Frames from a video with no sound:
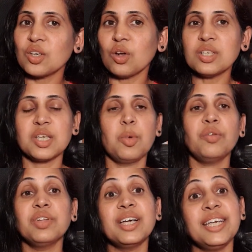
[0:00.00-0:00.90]
are all some
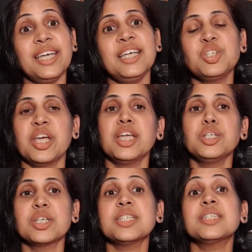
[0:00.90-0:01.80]
of the key
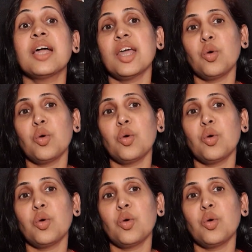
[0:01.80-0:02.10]
changes that